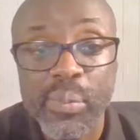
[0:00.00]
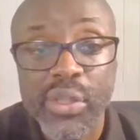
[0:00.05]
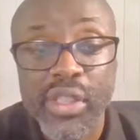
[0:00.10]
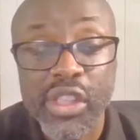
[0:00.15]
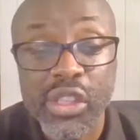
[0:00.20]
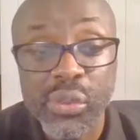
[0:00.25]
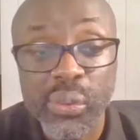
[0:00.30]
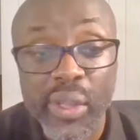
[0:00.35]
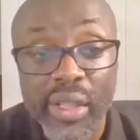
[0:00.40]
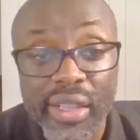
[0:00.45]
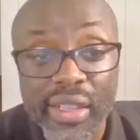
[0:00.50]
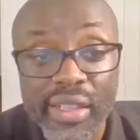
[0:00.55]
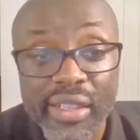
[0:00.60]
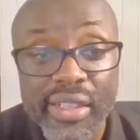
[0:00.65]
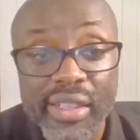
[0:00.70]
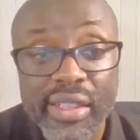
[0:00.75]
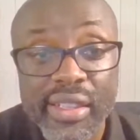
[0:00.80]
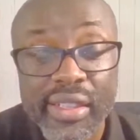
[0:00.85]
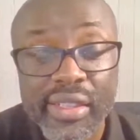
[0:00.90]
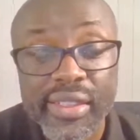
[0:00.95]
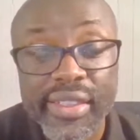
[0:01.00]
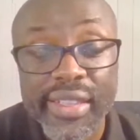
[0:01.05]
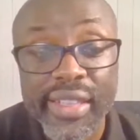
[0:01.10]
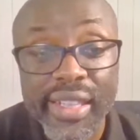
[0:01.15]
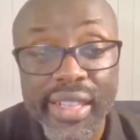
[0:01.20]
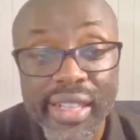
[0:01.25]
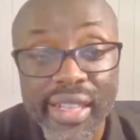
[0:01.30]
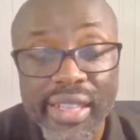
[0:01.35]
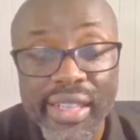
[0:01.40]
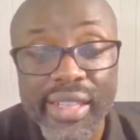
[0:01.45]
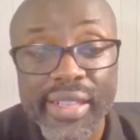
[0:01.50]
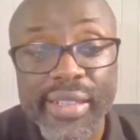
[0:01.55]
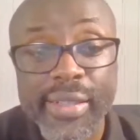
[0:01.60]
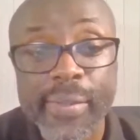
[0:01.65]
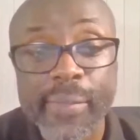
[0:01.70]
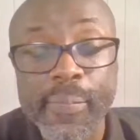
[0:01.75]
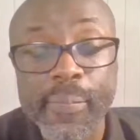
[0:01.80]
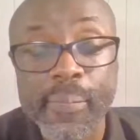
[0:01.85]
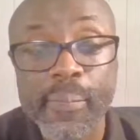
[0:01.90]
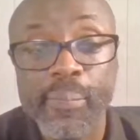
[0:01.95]
Kiswahili,
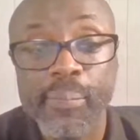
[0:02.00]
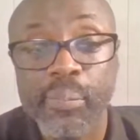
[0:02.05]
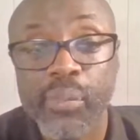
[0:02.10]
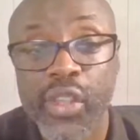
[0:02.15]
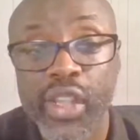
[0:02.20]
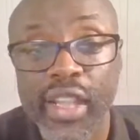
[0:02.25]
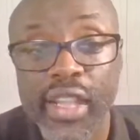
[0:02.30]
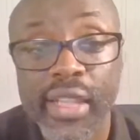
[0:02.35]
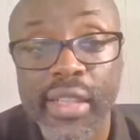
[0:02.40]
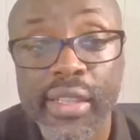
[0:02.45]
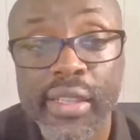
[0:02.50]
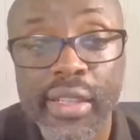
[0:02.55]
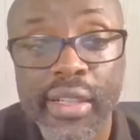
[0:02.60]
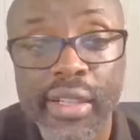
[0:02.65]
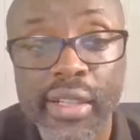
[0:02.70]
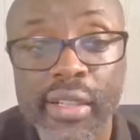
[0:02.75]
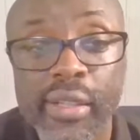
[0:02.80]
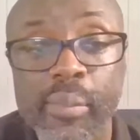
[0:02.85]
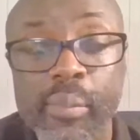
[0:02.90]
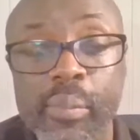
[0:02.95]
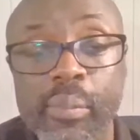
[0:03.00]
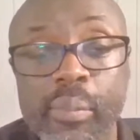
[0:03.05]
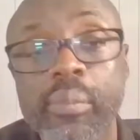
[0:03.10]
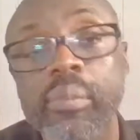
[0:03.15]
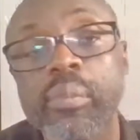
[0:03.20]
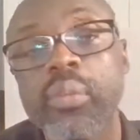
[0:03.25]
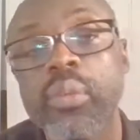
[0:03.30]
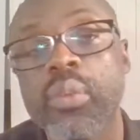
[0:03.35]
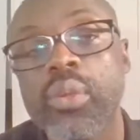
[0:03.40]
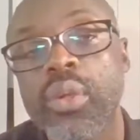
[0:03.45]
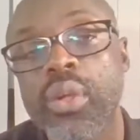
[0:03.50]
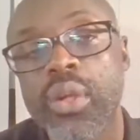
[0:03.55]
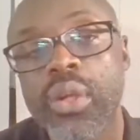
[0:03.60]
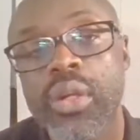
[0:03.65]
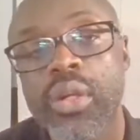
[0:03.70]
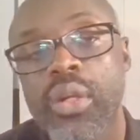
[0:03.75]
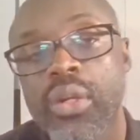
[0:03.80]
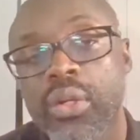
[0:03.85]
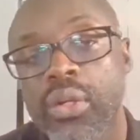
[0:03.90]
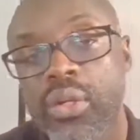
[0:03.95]
Lingala, and
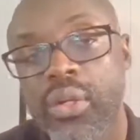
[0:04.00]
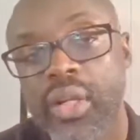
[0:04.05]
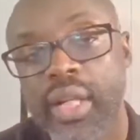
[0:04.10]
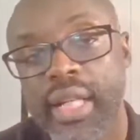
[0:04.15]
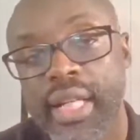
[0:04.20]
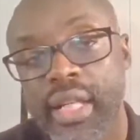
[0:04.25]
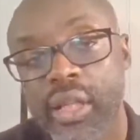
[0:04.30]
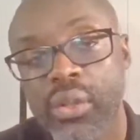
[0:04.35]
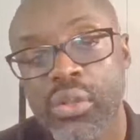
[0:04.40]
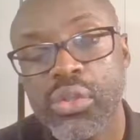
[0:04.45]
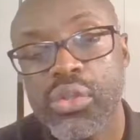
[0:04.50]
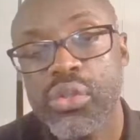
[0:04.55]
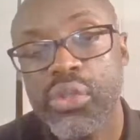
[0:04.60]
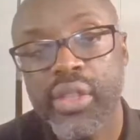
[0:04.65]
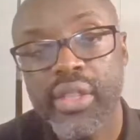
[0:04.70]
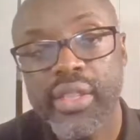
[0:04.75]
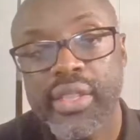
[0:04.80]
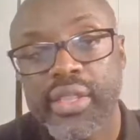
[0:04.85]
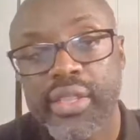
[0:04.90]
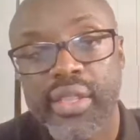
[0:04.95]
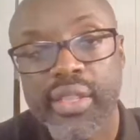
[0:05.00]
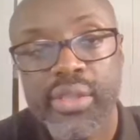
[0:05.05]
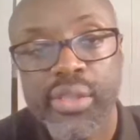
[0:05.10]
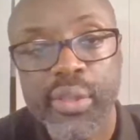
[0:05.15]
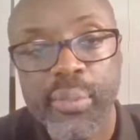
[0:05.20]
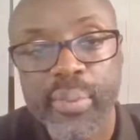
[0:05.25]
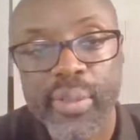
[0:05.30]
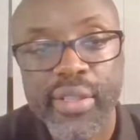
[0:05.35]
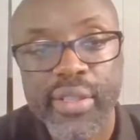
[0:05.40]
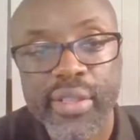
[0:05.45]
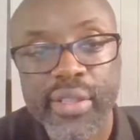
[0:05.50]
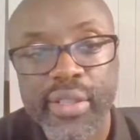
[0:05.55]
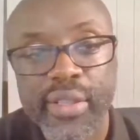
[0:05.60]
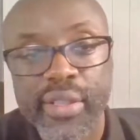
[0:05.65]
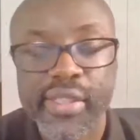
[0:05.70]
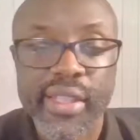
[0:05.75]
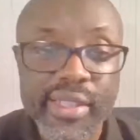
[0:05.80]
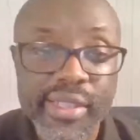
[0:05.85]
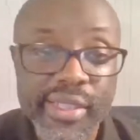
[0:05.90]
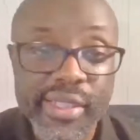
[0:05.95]
I also understand
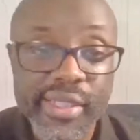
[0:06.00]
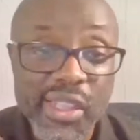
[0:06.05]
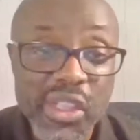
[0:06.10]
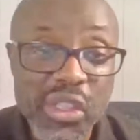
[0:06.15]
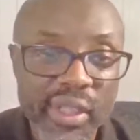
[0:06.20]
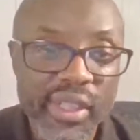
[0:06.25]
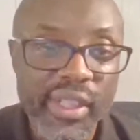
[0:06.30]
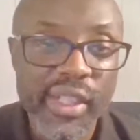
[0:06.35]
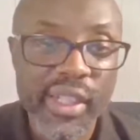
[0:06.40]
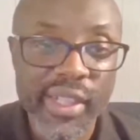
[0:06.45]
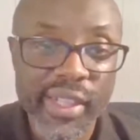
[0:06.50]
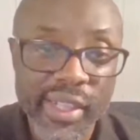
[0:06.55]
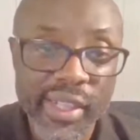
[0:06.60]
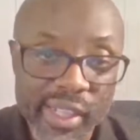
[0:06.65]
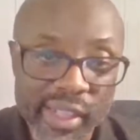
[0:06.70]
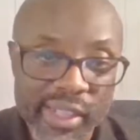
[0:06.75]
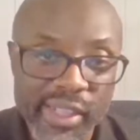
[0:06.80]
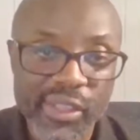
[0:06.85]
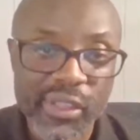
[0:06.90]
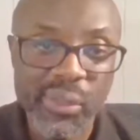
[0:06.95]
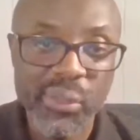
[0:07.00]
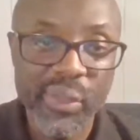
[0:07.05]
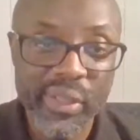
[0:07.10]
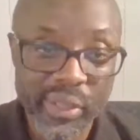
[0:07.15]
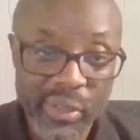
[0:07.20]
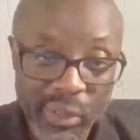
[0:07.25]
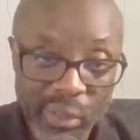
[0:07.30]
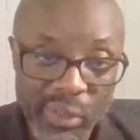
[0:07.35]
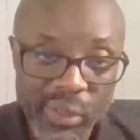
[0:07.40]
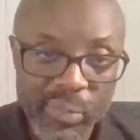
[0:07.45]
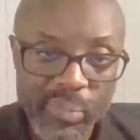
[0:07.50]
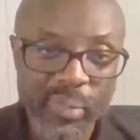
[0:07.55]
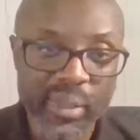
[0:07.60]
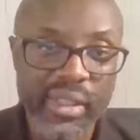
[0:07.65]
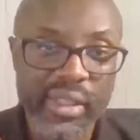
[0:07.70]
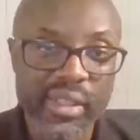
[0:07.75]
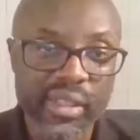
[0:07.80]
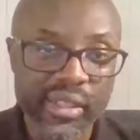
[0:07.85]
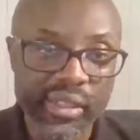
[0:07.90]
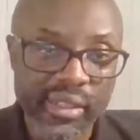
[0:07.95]
Japanese. Essentially, to know
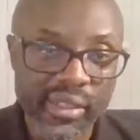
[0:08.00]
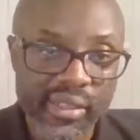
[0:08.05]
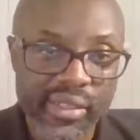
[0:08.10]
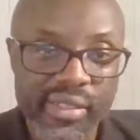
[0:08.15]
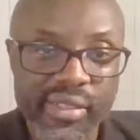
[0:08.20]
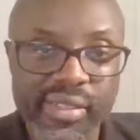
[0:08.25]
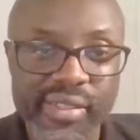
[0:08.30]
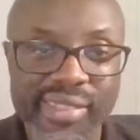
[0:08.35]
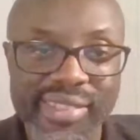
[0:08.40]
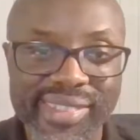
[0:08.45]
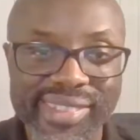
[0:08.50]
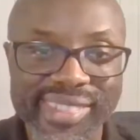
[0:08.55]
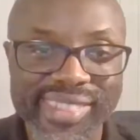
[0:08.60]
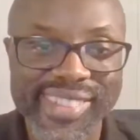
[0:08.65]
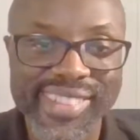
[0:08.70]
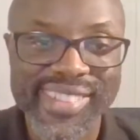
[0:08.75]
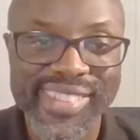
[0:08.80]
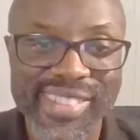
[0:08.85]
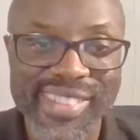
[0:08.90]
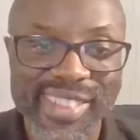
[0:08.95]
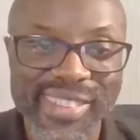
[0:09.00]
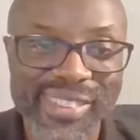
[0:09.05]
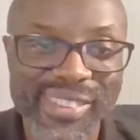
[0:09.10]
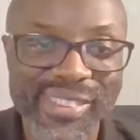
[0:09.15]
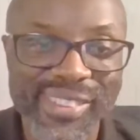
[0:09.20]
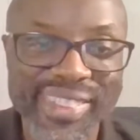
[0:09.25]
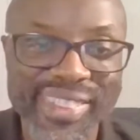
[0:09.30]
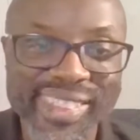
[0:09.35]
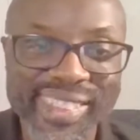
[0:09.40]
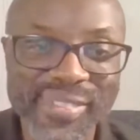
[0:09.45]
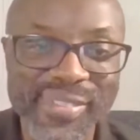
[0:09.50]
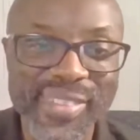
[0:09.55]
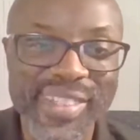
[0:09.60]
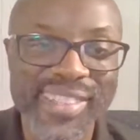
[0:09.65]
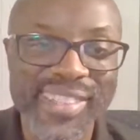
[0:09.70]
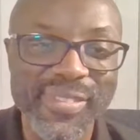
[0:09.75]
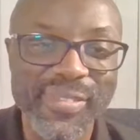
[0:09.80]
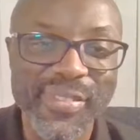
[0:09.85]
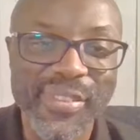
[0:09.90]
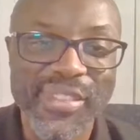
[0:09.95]
me, this is a channel. It's
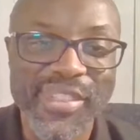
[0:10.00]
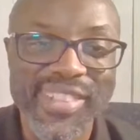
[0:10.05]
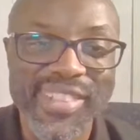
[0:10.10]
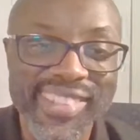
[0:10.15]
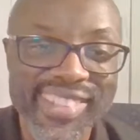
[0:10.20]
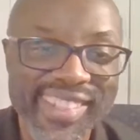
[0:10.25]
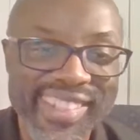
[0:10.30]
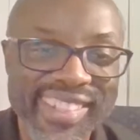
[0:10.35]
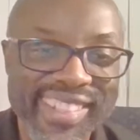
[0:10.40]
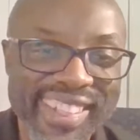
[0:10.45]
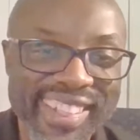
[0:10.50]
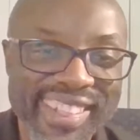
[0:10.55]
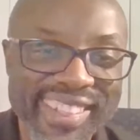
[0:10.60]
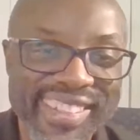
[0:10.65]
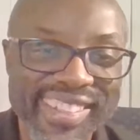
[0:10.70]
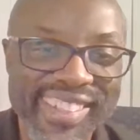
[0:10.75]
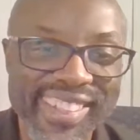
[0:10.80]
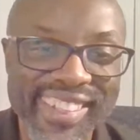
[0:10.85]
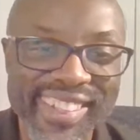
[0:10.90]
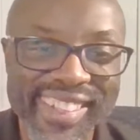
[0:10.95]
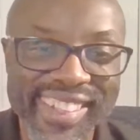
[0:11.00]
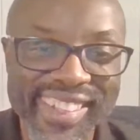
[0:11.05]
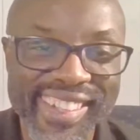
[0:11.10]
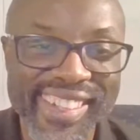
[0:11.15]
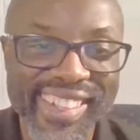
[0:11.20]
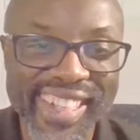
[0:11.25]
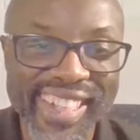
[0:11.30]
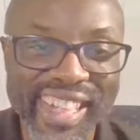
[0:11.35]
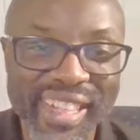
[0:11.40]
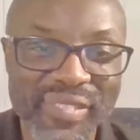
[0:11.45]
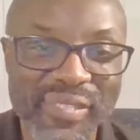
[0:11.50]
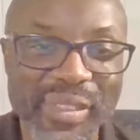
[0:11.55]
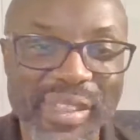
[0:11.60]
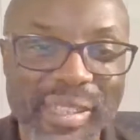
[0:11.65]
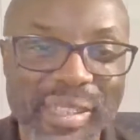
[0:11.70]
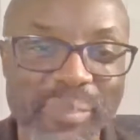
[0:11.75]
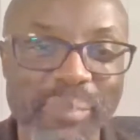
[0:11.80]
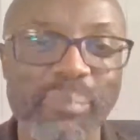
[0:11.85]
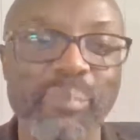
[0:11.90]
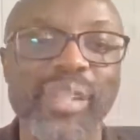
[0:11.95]
for Zaniheza. I have to
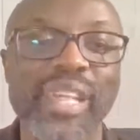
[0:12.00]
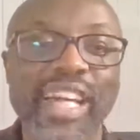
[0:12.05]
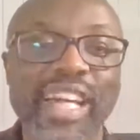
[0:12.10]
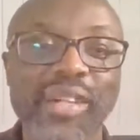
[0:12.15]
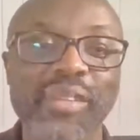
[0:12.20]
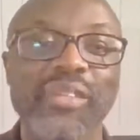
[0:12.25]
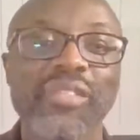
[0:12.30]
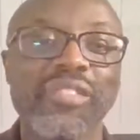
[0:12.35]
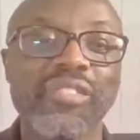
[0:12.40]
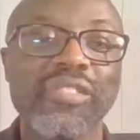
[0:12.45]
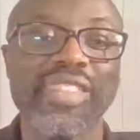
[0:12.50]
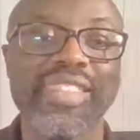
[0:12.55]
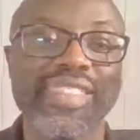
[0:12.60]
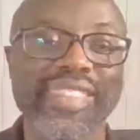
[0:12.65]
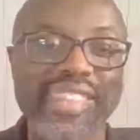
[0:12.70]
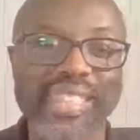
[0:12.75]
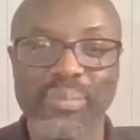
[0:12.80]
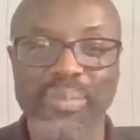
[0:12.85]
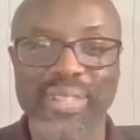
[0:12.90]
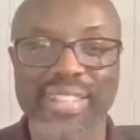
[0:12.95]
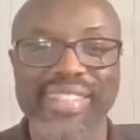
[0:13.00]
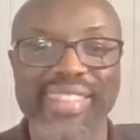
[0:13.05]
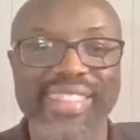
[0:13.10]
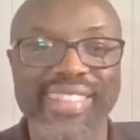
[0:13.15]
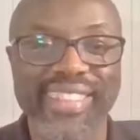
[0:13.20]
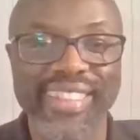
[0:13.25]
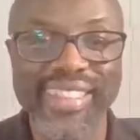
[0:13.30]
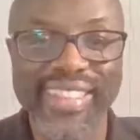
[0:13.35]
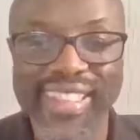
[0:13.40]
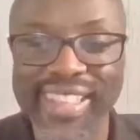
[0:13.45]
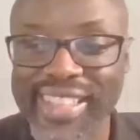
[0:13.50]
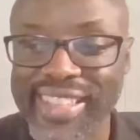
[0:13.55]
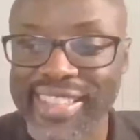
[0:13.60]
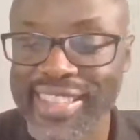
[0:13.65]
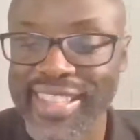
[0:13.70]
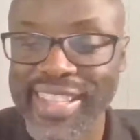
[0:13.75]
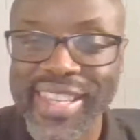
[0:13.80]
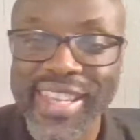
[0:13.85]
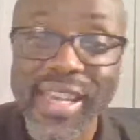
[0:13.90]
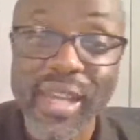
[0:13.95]
keep me out of it as much as I
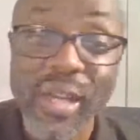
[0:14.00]
can.